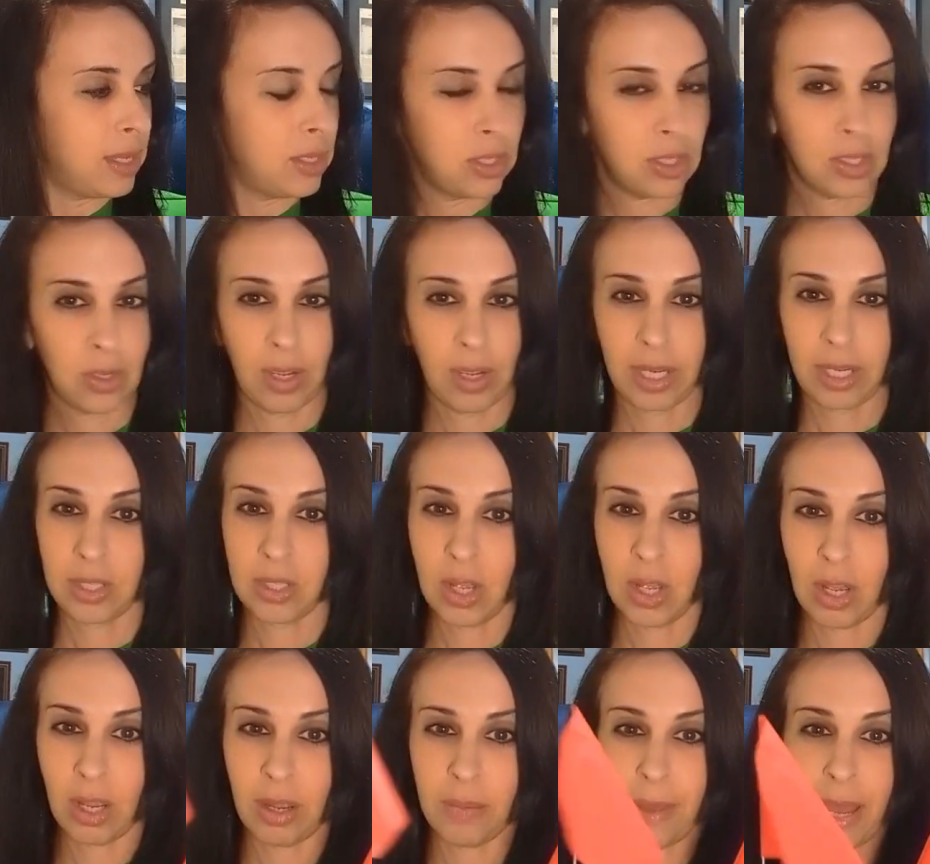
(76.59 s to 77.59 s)
So I could
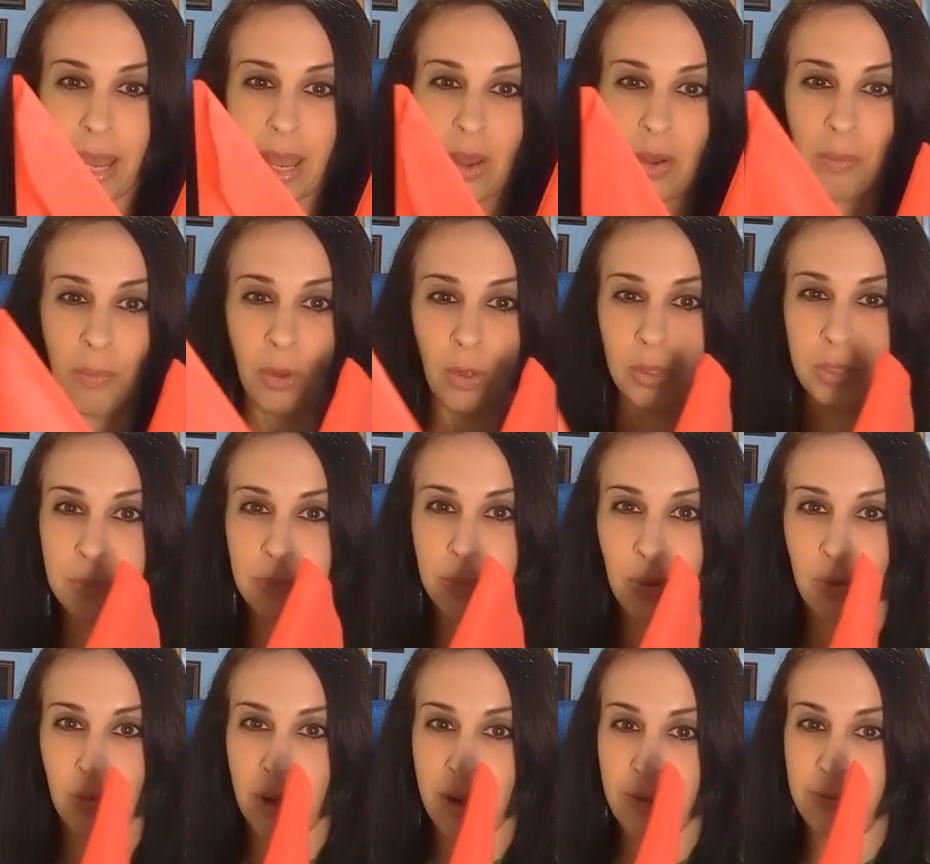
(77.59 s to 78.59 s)
talk about
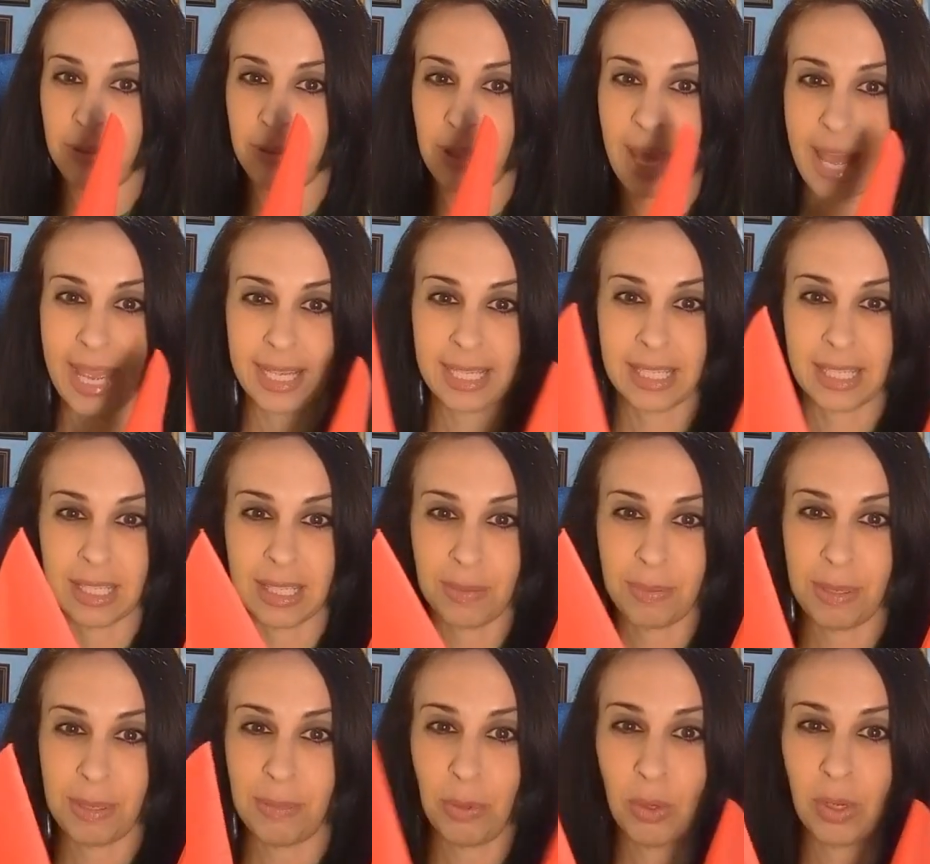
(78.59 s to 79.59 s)
multiple red flags because
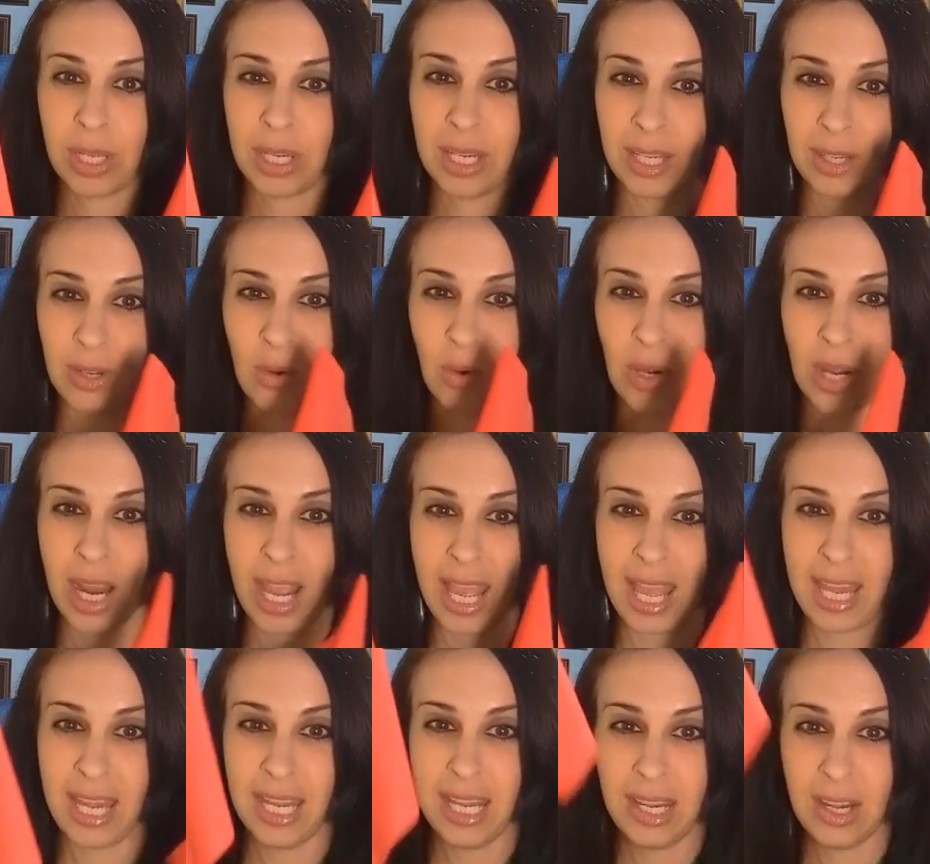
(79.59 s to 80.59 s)
people can ignore
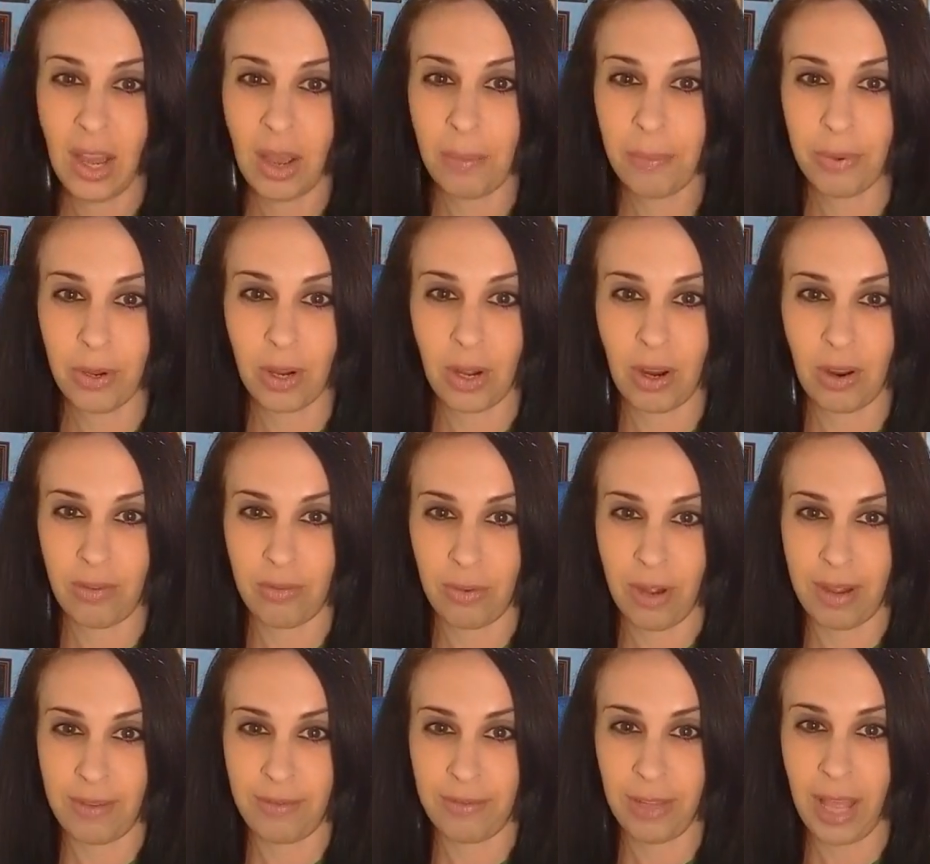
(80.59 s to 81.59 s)
any number of
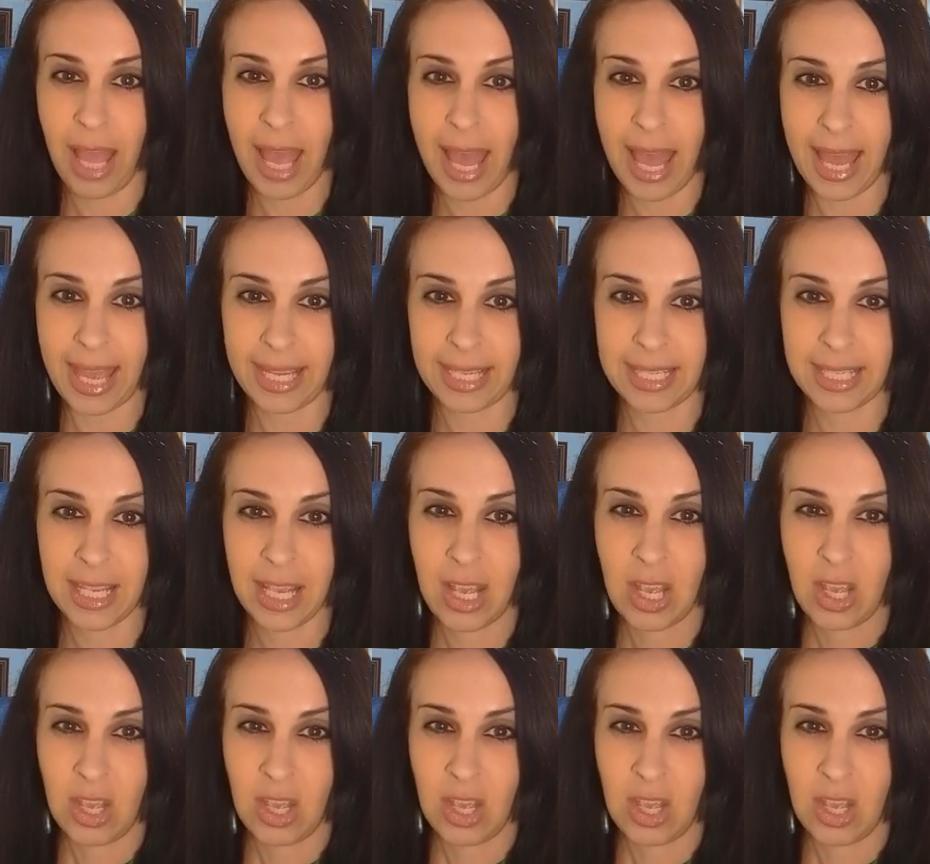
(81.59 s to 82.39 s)
red flags